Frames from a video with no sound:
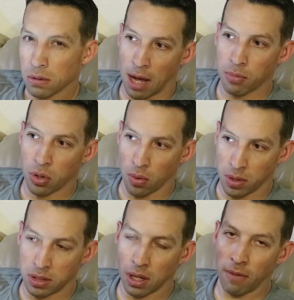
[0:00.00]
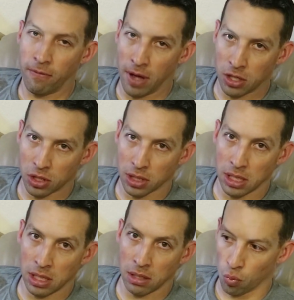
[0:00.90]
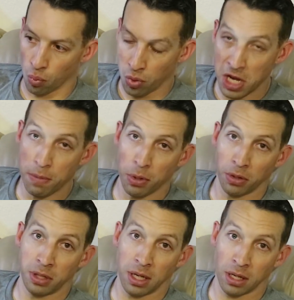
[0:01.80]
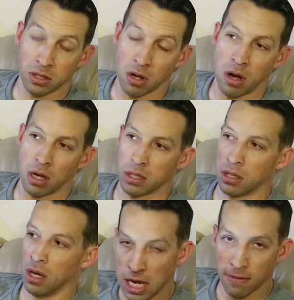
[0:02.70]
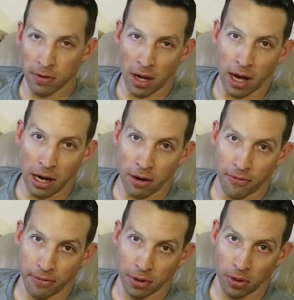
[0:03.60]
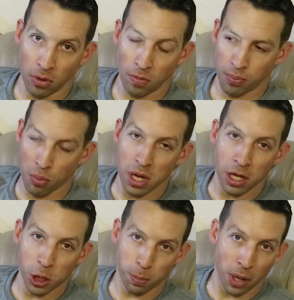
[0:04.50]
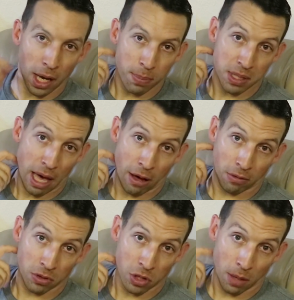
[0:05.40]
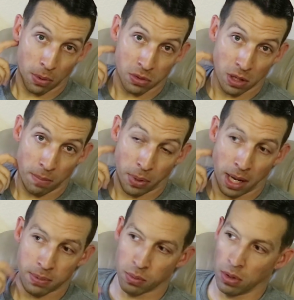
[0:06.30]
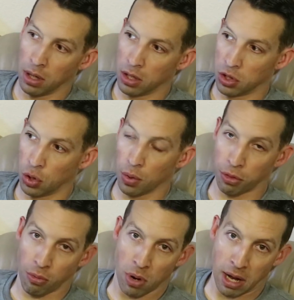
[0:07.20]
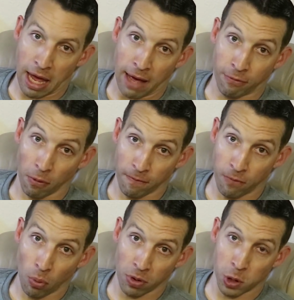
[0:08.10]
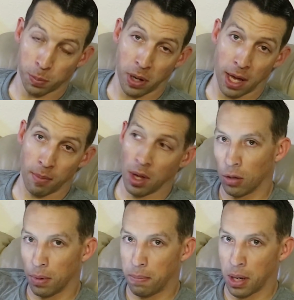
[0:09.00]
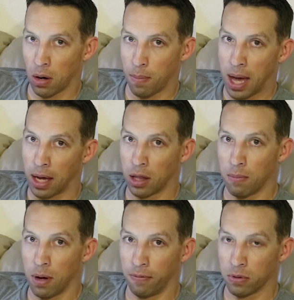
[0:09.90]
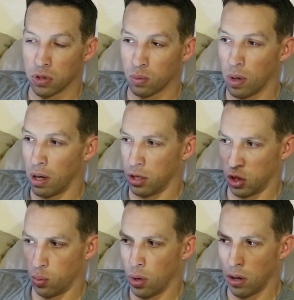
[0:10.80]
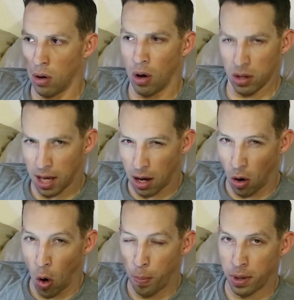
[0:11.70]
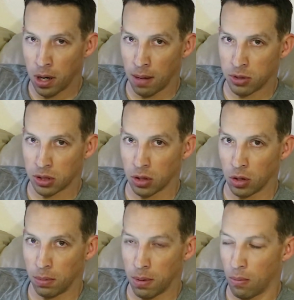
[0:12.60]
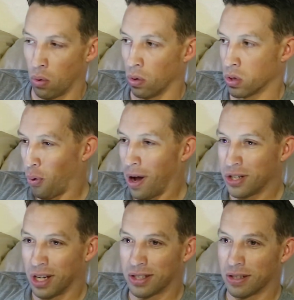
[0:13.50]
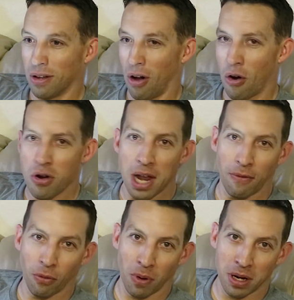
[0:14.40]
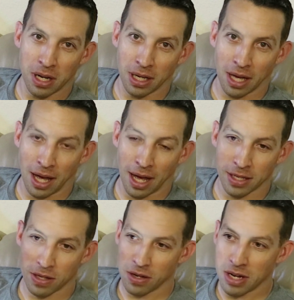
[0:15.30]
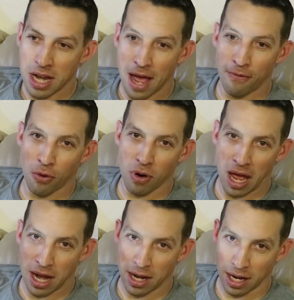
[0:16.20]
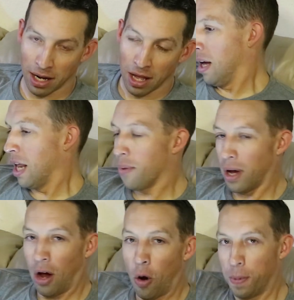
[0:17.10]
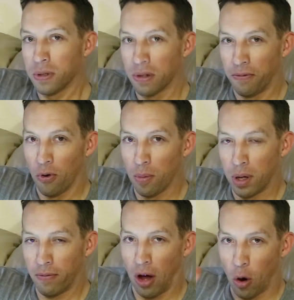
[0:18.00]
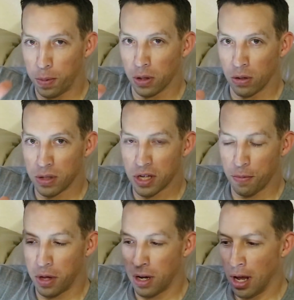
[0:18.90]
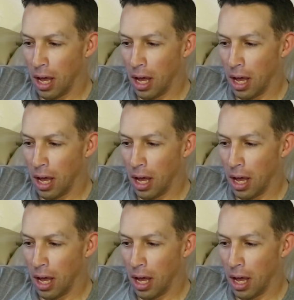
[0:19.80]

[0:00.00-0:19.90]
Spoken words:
I'm going to eventually rebuild the exhaust, even higher flow, 3-inch pipes out of the turbo dump pipes to a 3.5 or 4-inch pipe. It'll be bigger back at the mufflers as well. I just want to kind of open it up just a little bit more. Projects are never ending, guys. Never ending. Anyway, I hope it was informative. I hope you learned something.